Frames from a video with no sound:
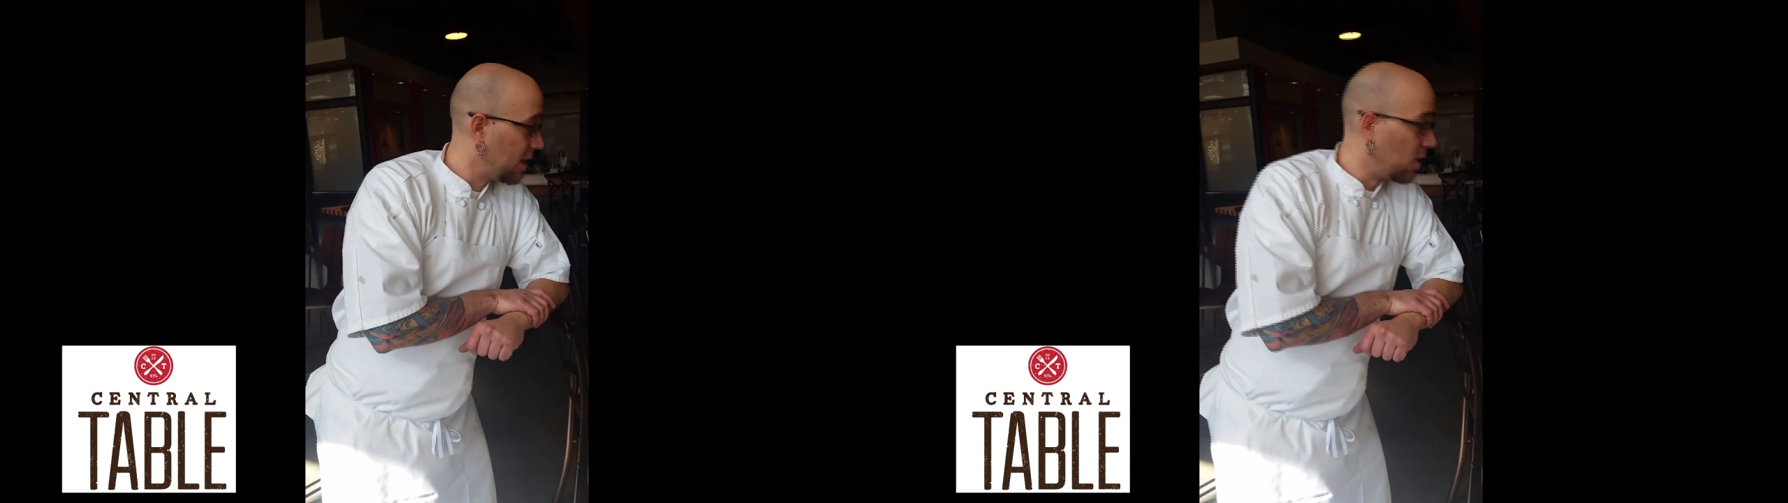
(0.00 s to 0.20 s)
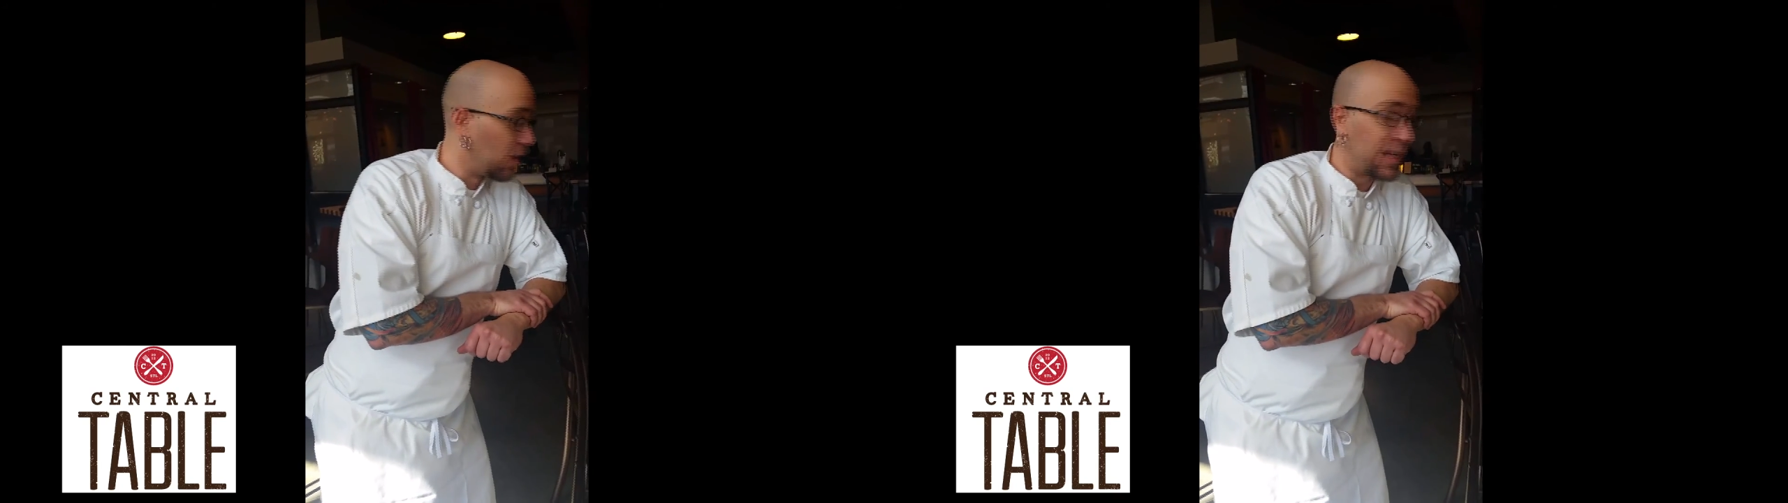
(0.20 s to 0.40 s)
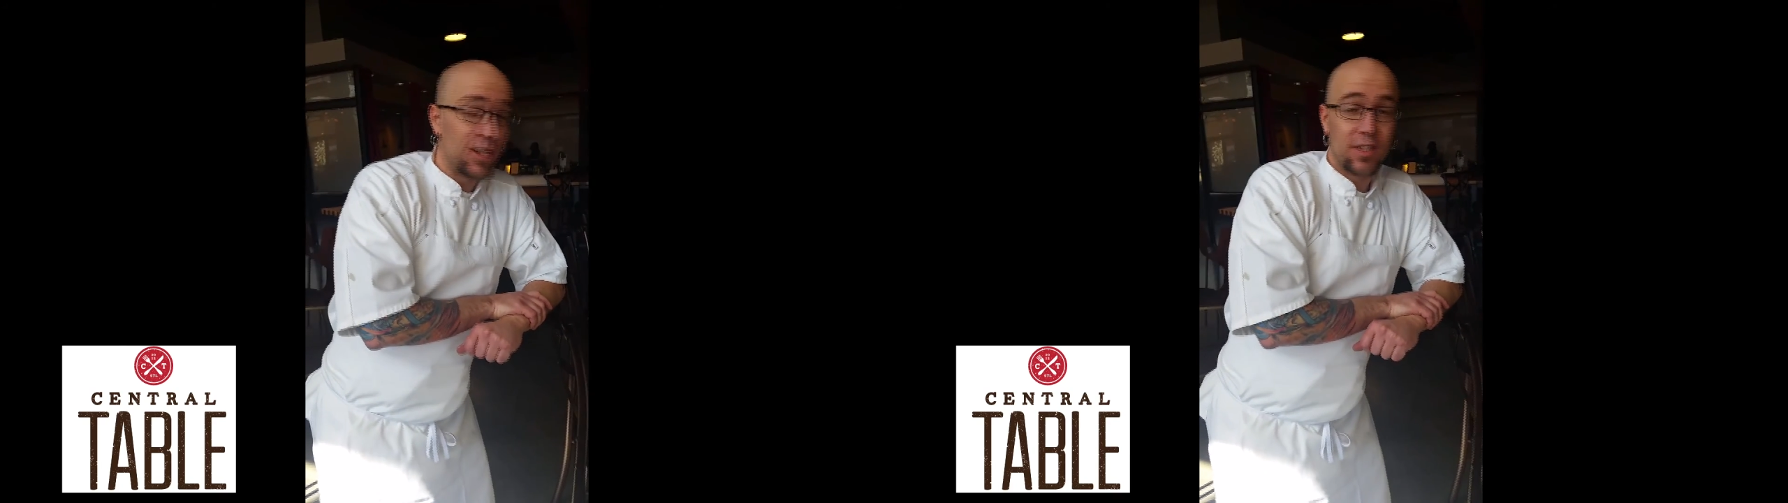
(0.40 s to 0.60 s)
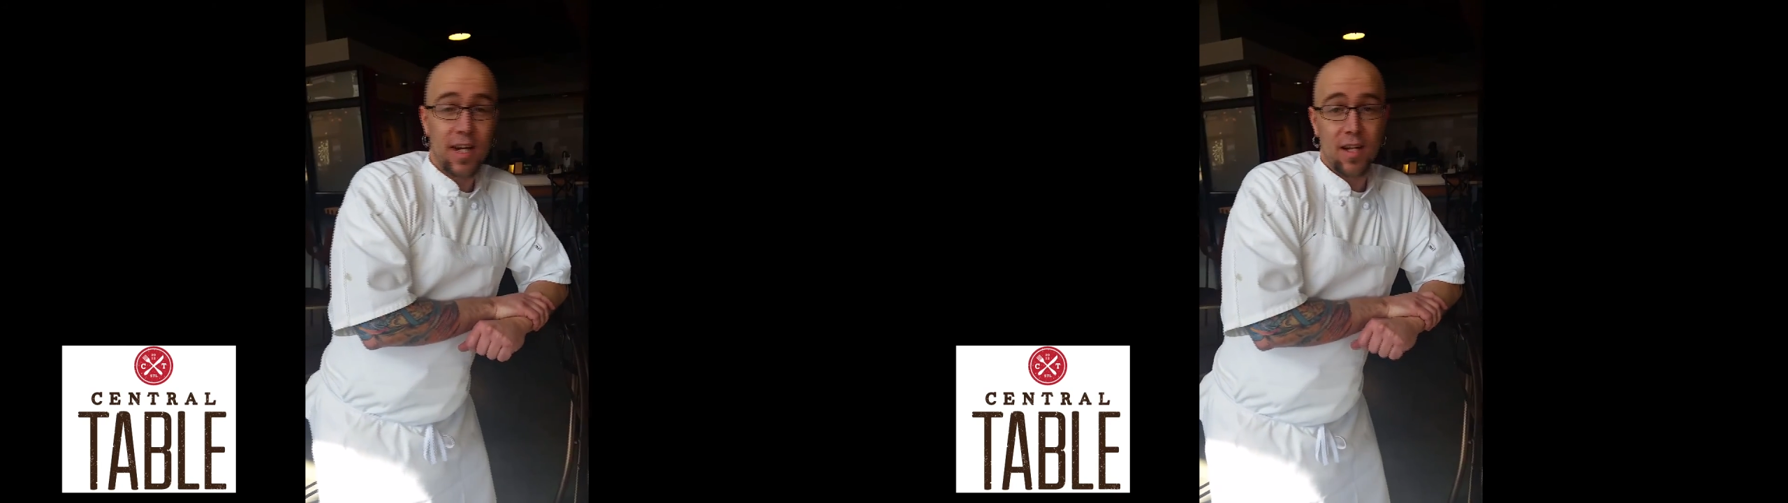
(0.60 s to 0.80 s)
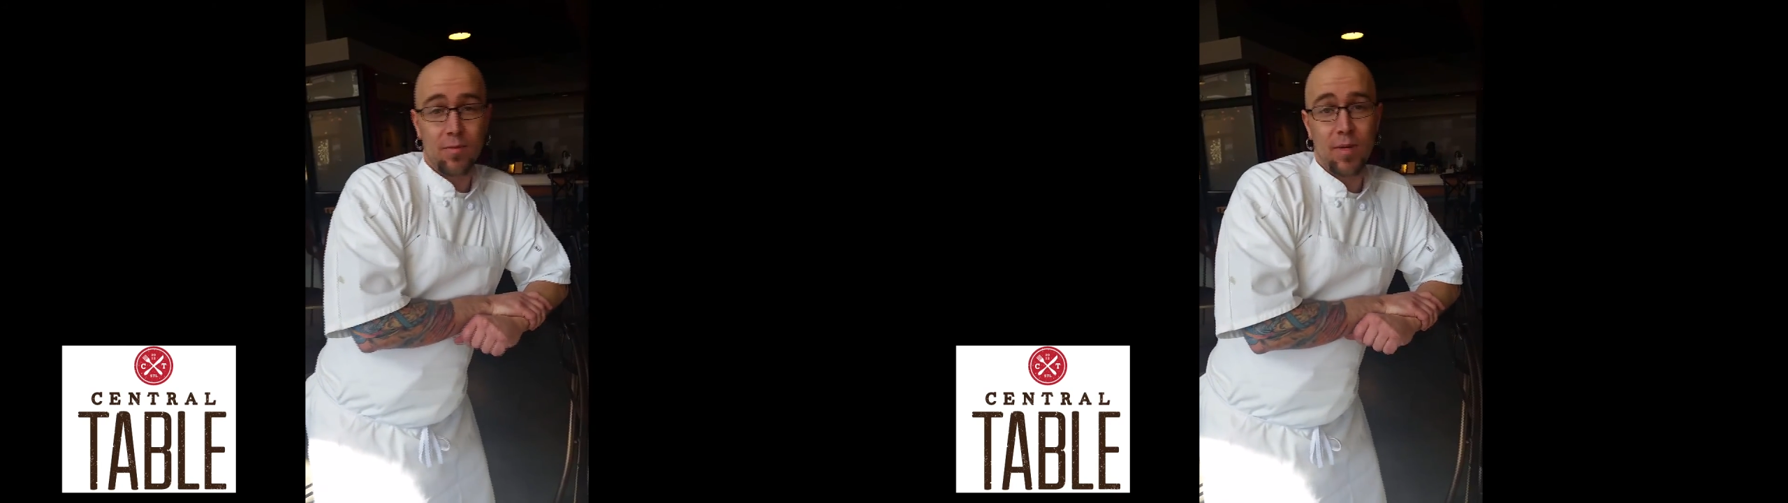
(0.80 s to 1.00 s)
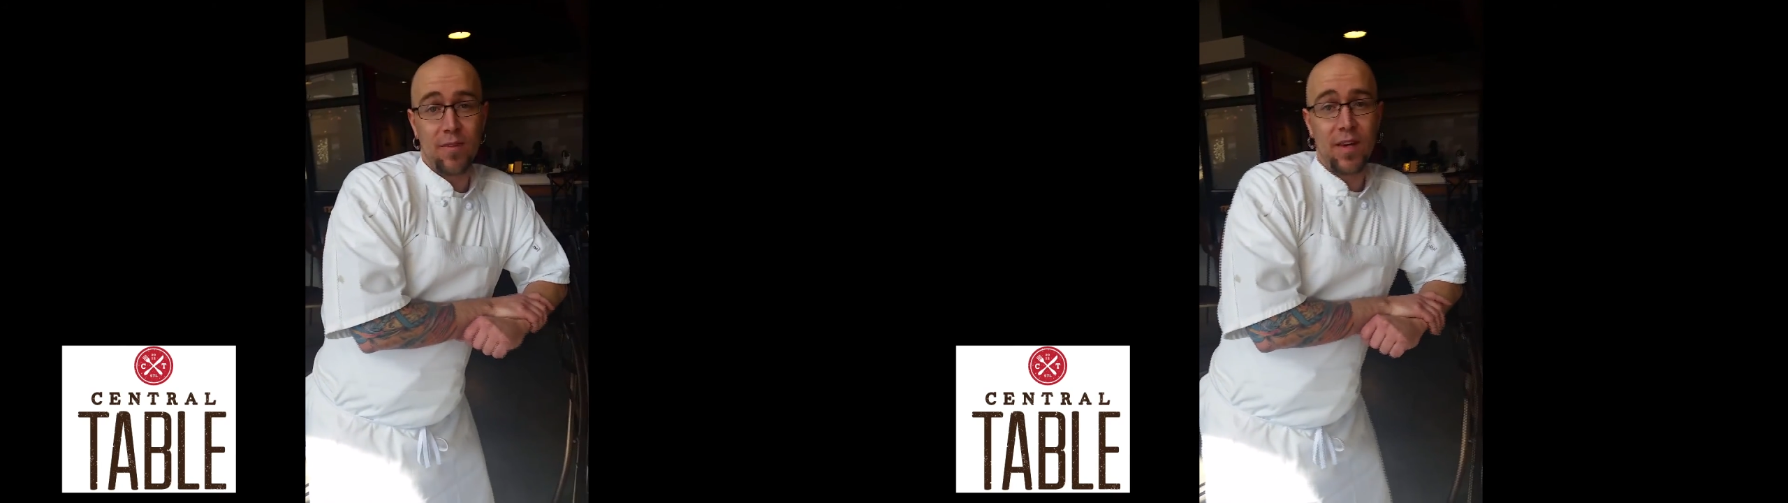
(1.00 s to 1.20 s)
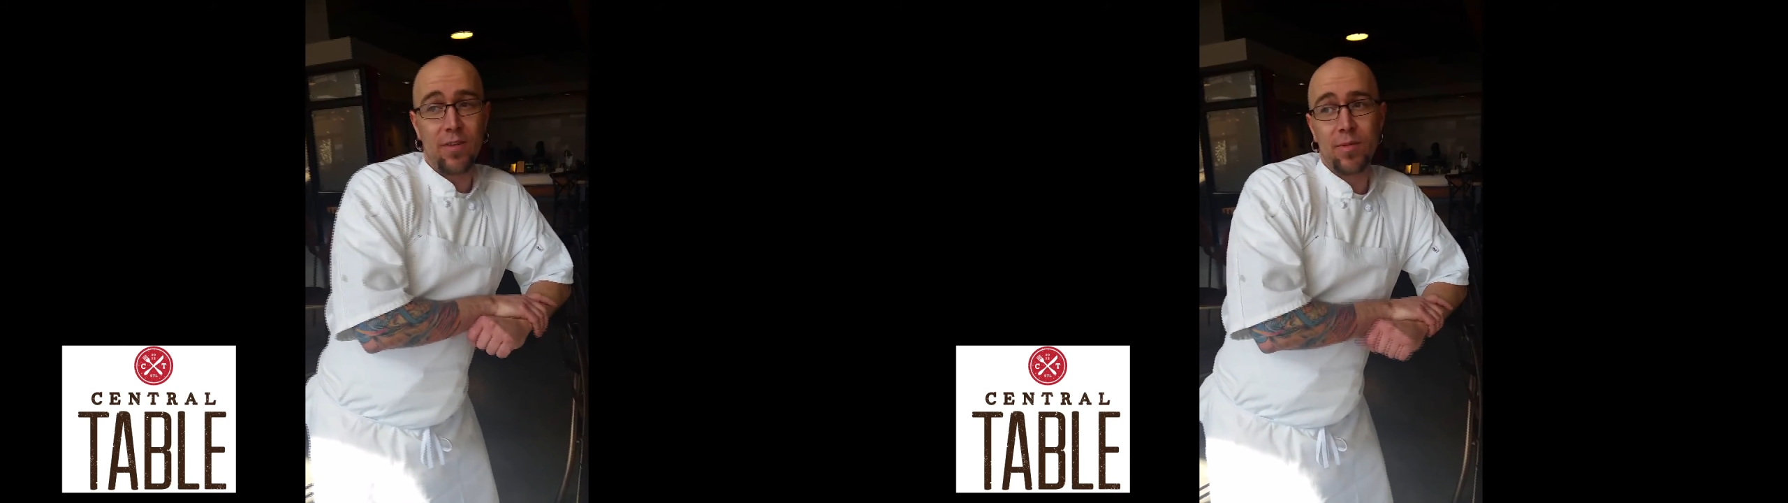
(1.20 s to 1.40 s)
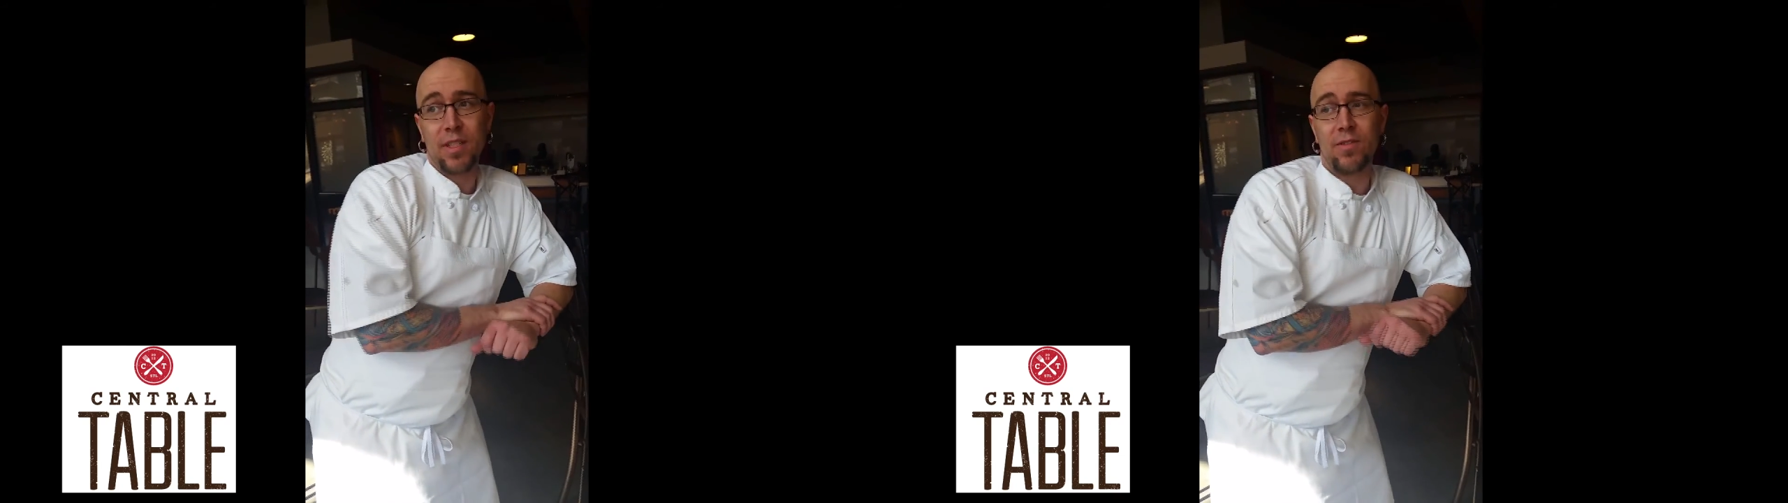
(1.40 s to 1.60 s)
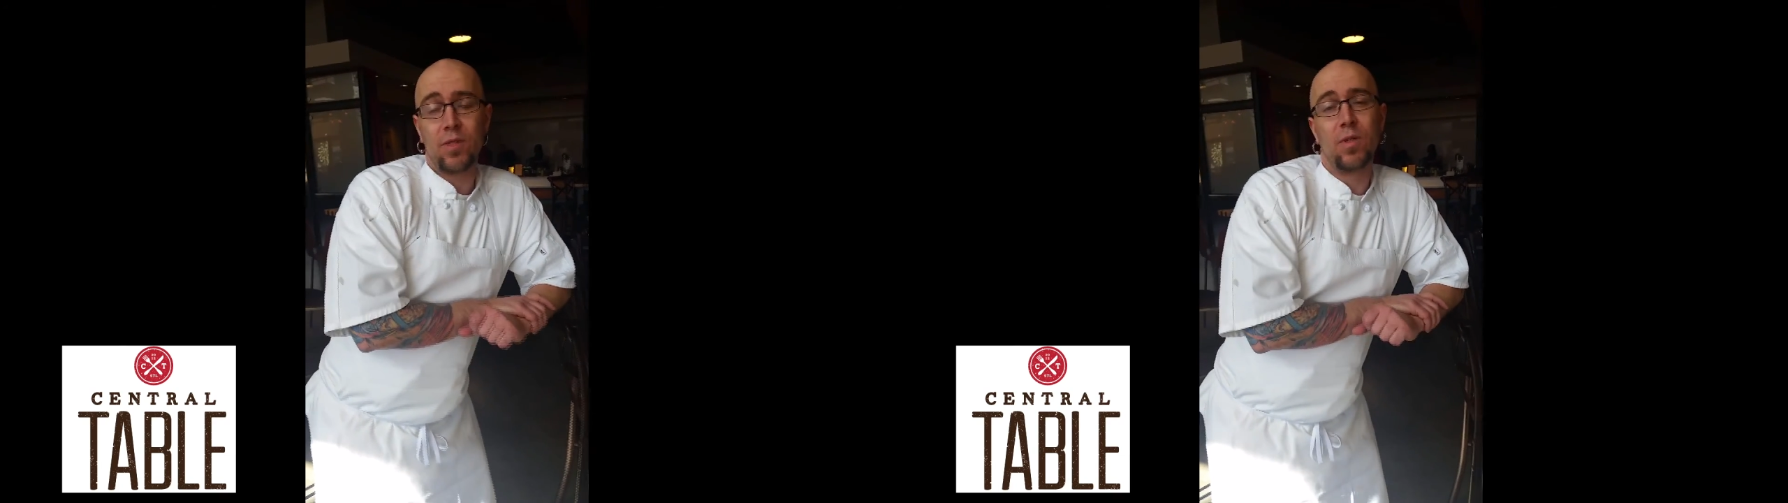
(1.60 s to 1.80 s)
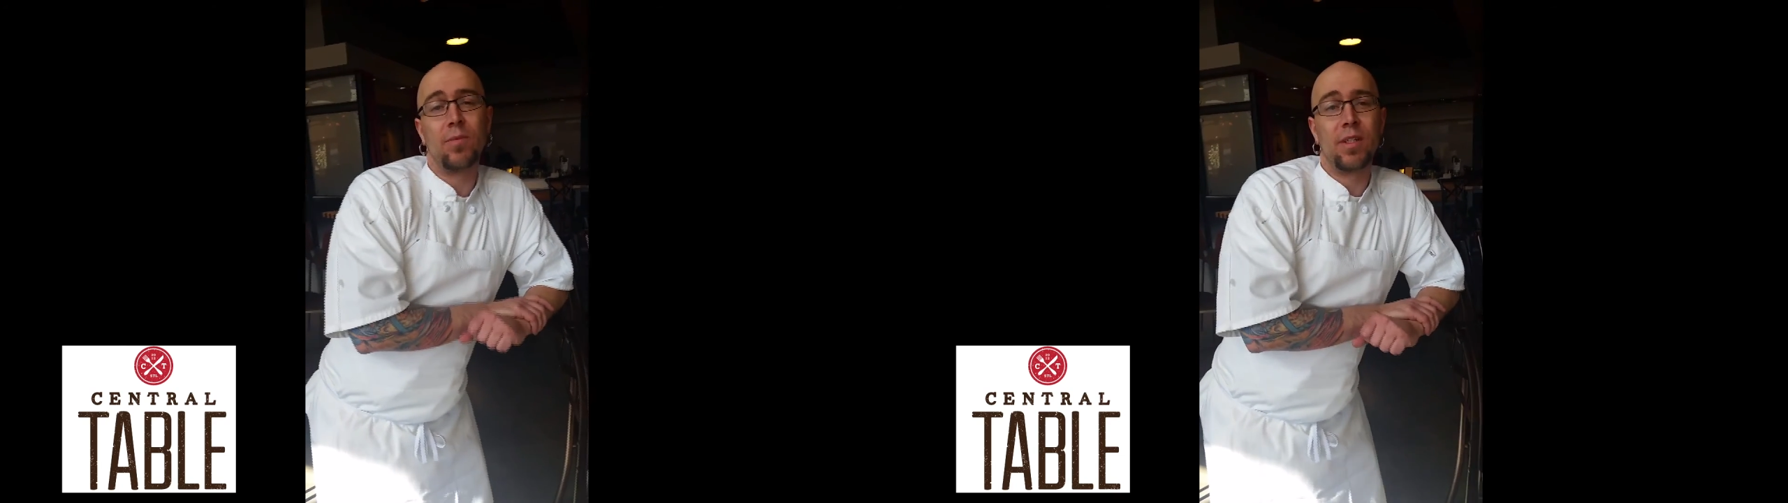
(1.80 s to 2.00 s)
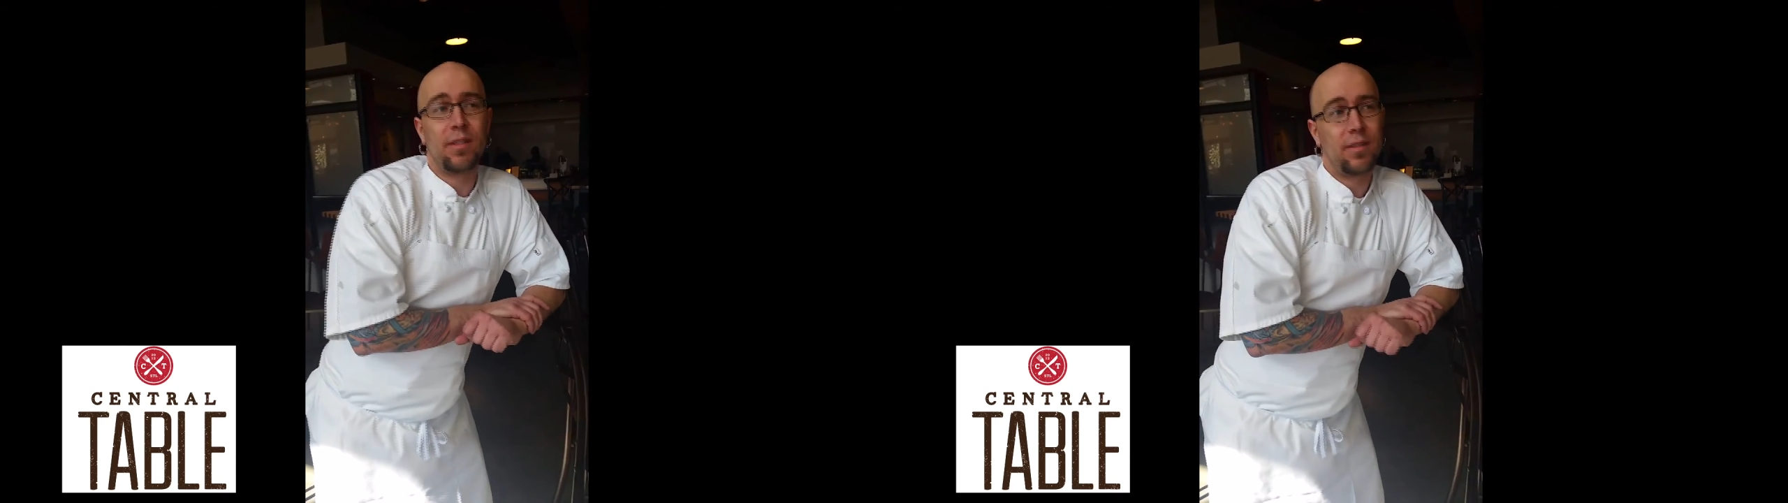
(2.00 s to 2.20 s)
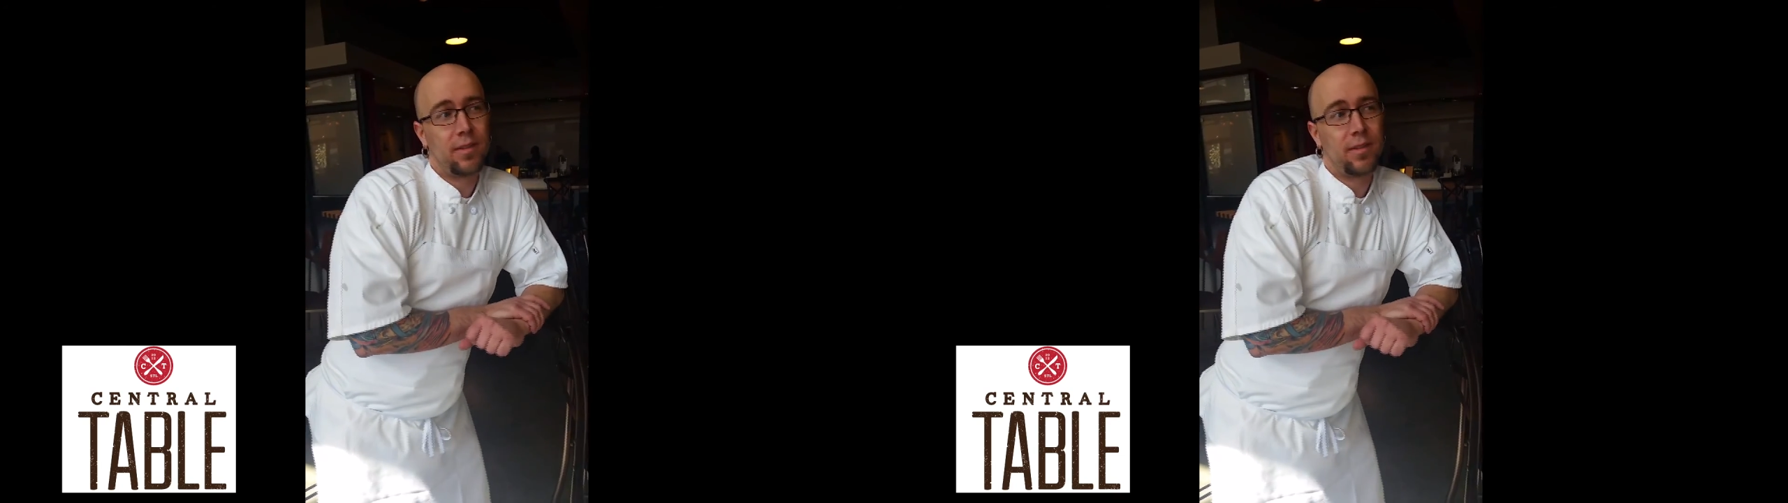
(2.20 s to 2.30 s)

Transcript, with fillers: or kitchen item? My favorite piece of equipment